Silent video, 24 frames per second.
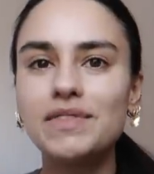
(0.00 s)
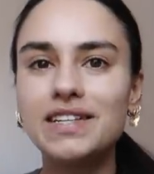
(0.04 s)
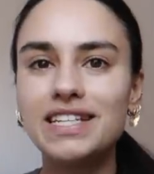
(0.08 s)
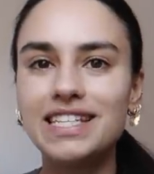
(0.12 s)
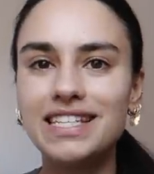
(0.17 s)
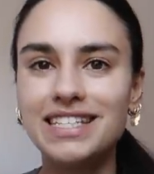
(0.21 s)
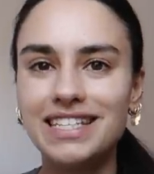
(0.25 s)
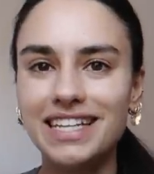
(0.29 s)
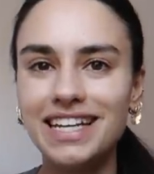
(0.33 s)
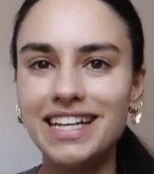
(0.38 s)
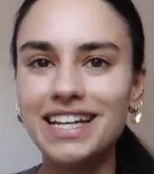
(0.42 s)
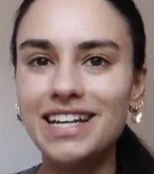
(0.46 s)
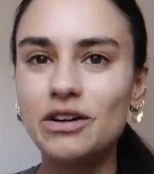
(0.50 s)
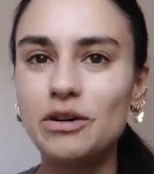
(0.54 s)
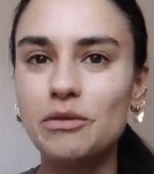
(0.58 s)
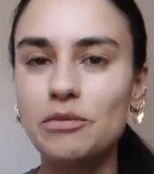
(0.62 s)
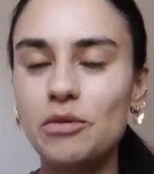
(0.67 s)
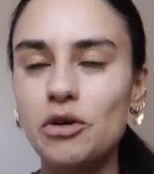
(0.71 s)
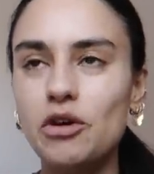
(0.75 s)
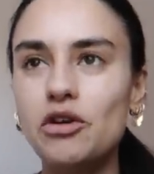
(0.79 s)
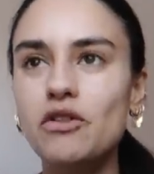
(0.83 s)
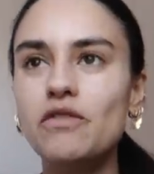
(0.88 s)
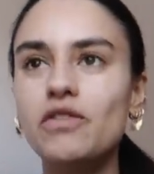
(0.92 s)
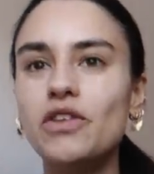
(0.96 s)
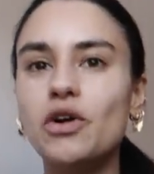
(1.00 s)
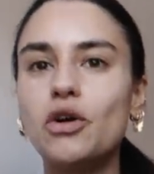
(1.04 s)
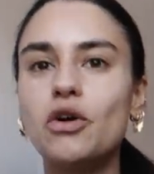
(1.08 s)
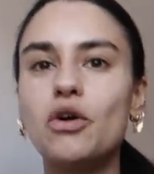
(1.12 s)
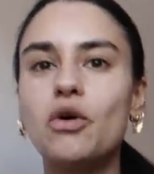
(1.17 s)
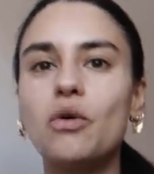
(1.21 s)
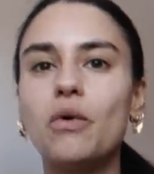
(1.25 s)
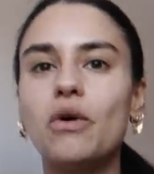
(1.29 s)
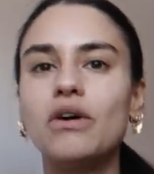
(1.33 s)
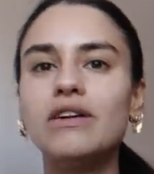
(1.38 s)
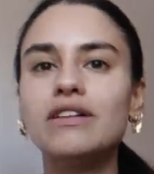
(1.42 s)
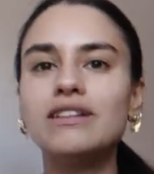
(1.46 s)
sit or move, your
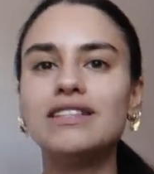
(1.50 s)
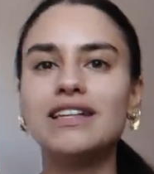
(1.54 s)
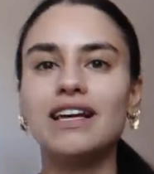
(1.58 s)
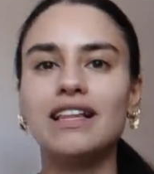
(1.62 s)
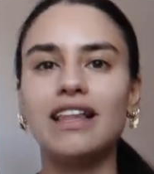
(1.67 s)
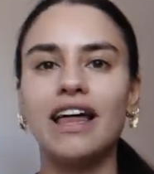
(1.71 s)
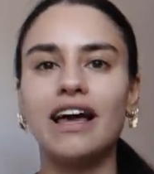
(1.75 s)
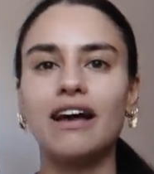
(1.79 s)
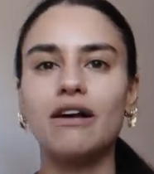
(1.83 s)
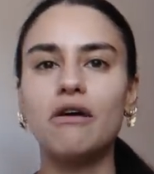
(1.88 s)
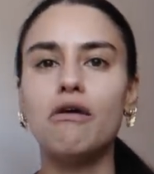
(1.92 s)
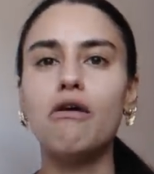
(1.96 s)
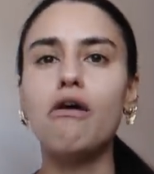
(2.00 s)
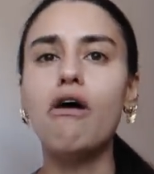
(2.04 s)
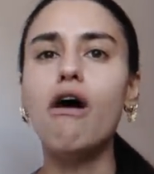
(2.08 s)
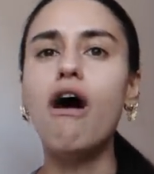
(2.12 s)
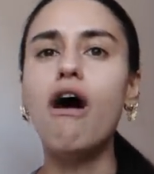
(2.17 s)
quads are like